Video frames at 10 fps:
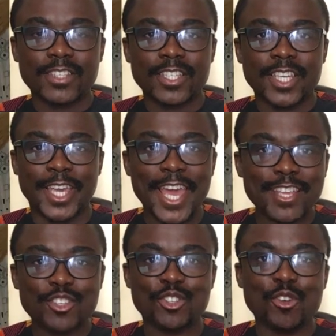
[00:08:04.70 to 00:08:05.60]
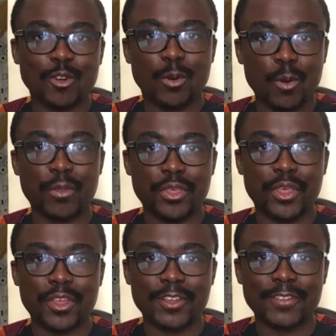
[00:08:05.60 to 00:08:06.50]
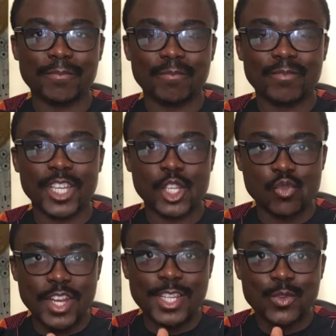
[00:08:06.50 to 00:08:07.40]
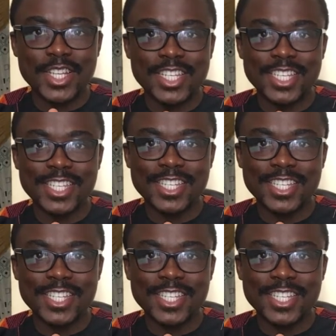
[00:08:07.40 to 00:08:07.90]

Here is to your growth in 2020.